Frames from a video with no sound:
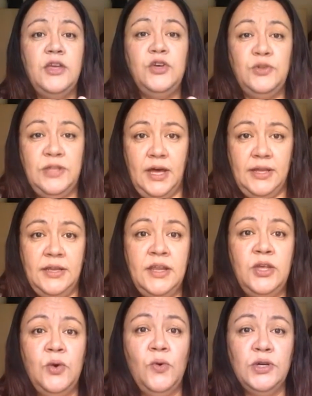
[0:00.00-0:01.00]
You're done.
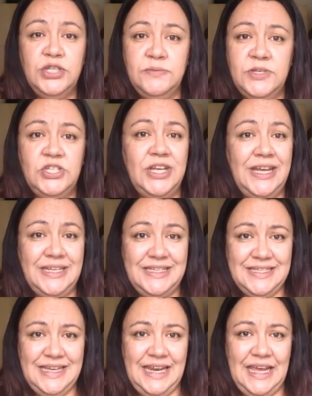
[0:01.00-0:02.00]
Your washing machine
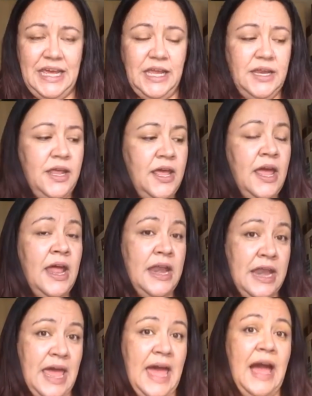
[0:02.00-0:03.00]
is clean.
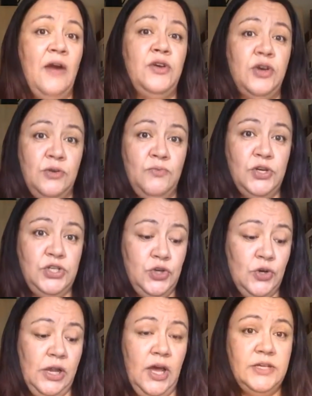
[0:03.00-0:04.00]
Now you can wash
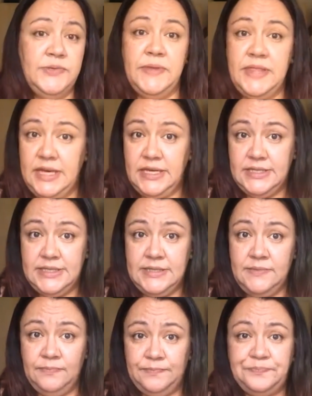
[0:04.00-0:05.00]
your clothes with these.